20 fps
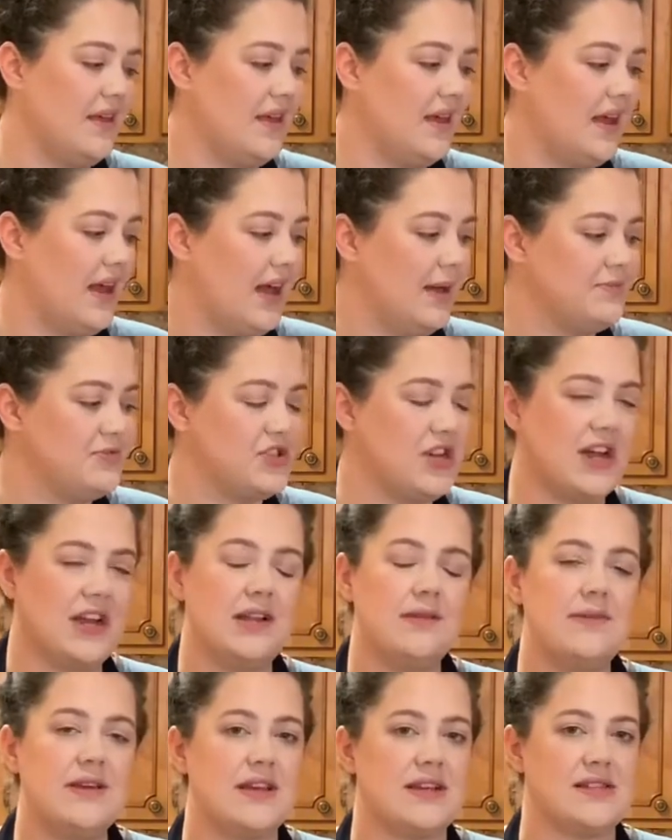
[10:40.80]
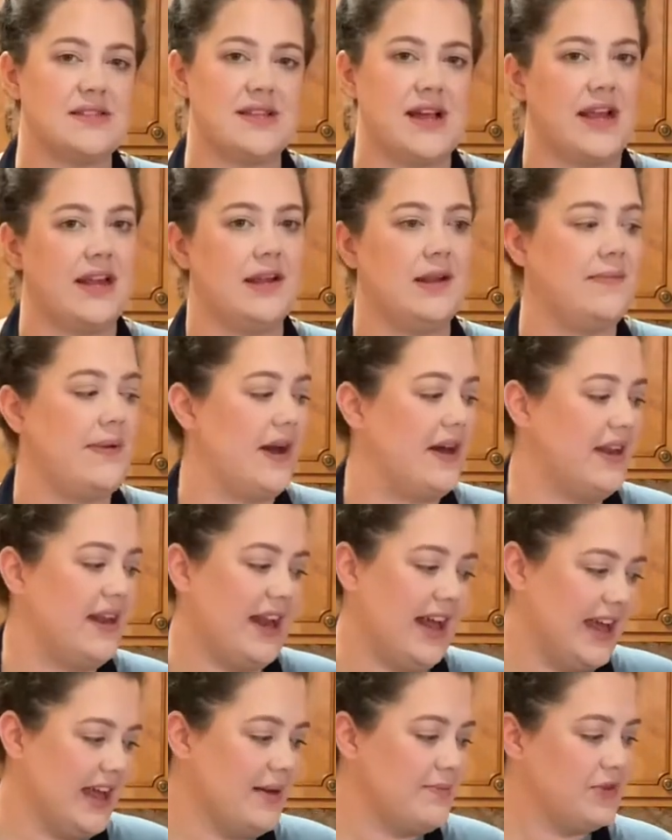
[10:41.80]
I'm trying to be excited about it.
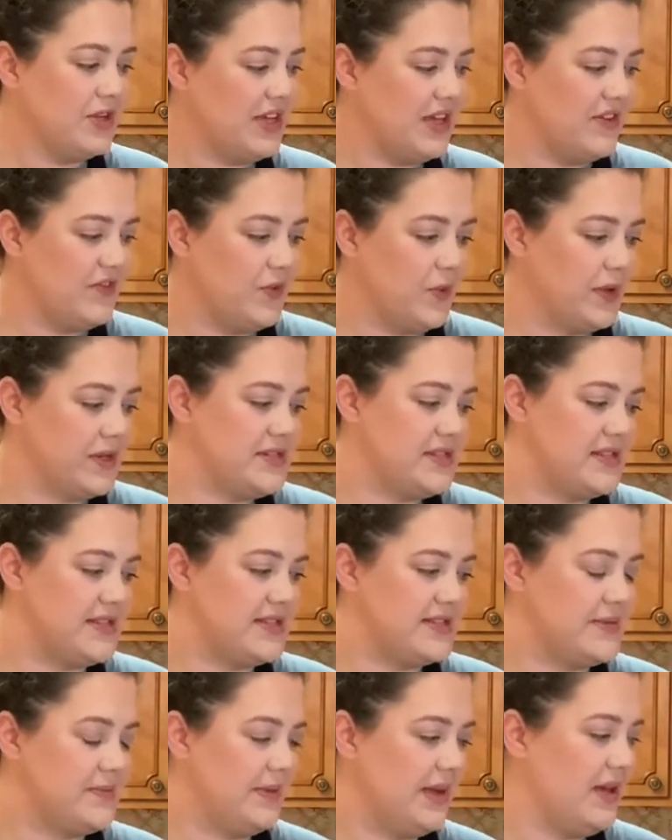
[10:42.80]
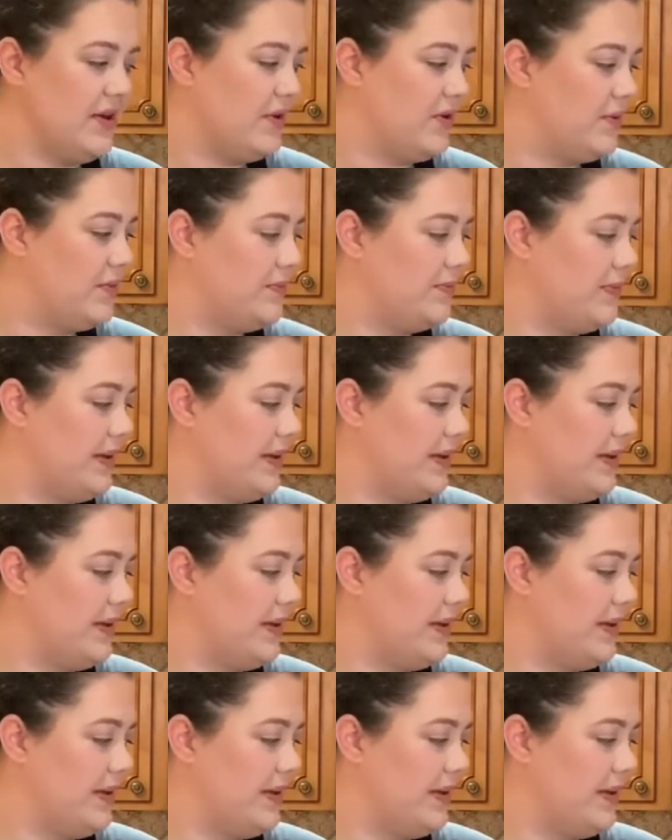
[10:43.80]
I am looking forward to this meal,